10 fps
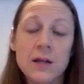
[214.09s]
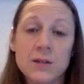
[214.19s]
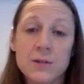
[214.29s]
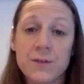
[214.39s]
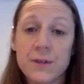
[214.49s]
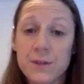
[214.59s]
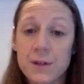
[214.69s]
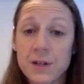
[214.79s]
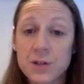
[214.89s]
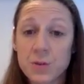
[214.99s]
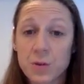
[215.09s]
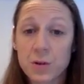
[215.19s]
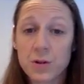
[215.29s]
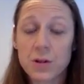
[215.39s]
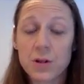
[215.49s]
So fever
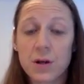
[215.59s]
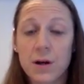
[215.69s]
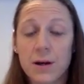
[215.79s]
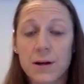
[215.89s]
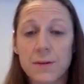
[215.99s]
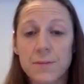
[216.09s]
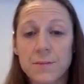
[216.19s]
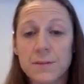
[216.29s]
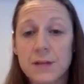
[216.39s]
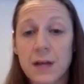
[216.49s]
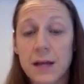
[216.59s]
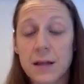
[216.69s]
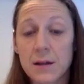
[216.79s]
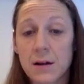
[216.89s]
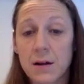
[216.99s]
control,
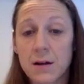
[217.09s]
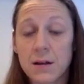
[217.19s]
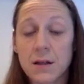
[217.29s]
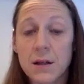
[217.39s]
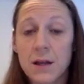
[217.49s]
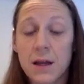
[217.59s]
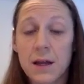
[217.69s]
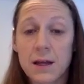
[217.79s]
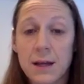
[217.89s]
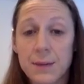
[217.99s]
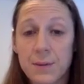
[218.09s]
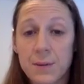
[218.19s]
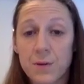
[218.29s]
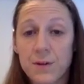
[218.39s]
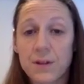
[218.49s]
Tylenol and
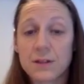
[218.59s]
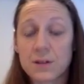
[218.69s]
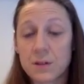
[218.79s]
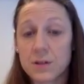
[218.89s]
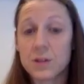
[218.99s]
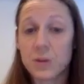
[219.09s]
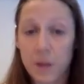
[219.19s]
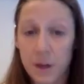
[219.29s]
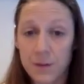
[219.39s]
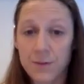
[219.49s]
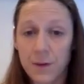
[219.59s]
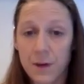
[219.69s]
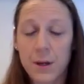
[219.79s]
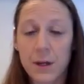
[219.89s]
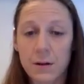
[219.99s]
ibuprofen, as long as you don't have
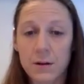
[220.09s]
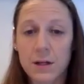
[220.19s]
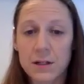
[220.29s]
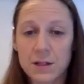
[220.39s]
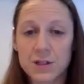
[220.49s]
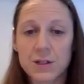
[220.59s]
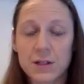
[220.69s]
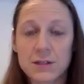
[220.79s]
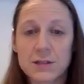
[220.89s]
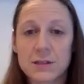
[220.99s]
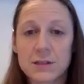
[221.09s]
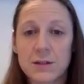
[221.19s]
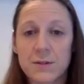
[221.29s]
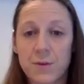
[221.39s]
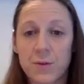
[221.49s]
a medical condition that's
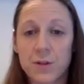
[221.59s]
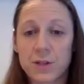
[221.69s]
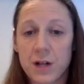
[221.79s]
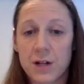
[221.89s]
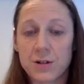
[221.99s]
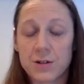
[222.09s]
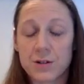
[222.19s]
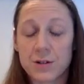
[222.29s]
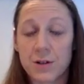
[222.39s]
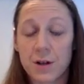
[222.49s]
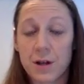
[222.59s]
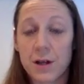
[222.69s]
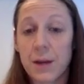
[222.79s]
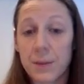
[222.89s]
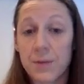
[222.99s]
for which
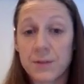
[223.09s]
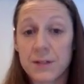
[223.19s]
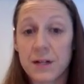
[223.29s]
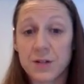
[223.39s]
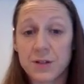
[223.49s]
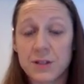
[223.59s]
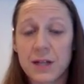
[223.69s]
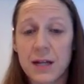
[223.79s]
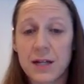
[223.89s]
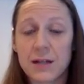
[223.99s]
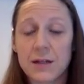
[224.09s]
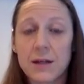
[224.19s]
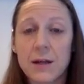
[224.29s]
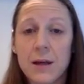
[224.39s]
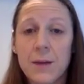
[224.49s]
ibuprofen is contraindicated,
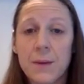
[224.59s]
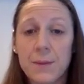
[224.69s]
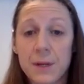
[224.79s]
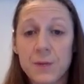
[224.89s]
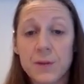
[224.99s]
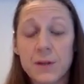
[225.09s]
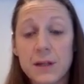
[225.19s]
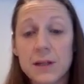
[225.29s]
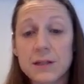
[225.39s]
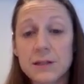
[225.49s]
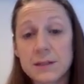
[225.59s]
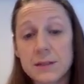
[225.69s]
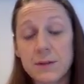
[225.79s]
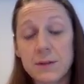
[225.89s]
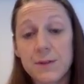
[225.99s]
but being really
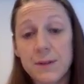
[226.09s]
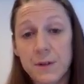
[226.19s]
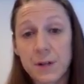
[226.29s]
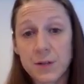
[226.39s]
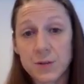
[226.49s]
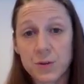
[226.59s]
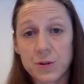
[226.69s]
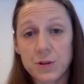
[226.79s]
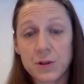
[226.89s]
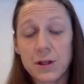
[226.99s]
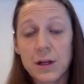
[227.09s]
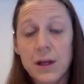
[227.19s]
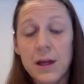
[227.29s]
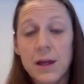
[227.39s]
consistent with fever control,